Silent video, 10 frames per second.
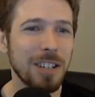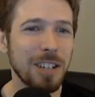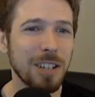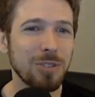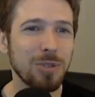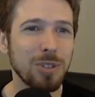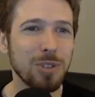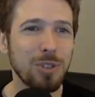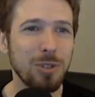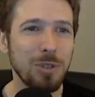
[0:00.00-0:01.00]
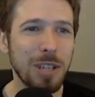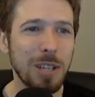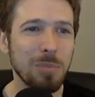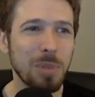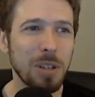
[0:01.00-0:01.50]
guess there is a new
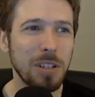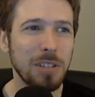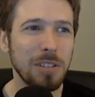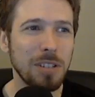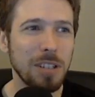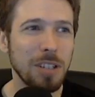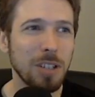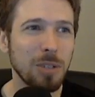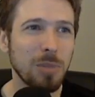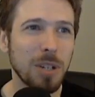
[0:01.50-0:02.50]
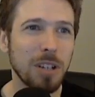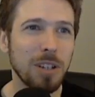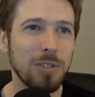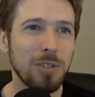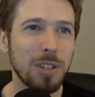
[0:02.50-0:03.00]
campaign,
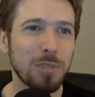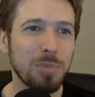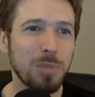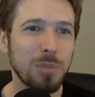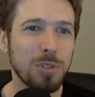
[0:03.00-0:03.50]
but you guys pretty much